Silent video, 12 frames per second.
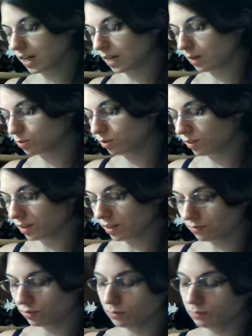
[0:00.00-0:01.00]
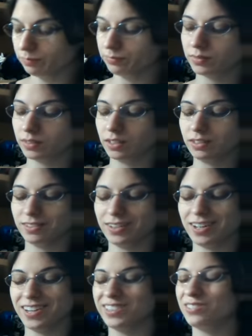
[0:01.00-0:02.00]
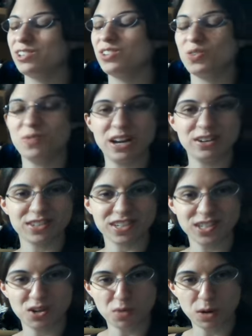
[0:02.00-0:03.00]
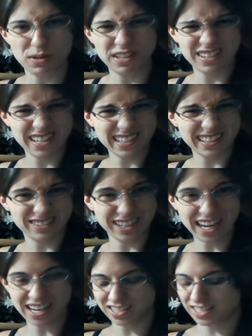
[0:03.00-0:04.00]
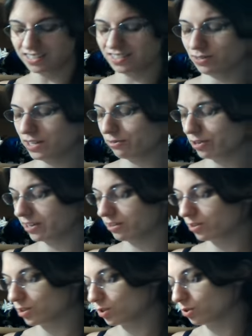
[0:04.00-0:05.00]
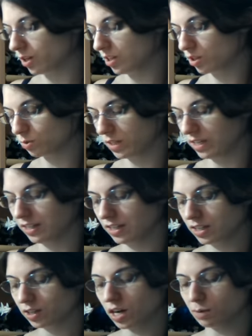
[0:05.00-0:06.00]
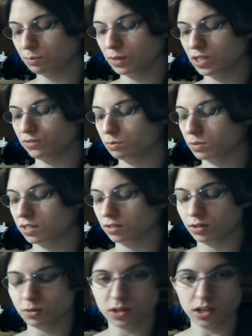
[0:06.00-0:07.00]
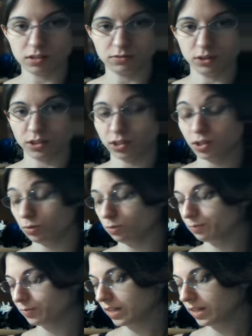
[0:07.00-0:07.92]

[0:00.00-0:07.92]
I absolutely love them. I love the little bottles because they remind me they're like little candies. Whenever I go to the store, I just want to grab a bunch of them because they're so colorful and cute.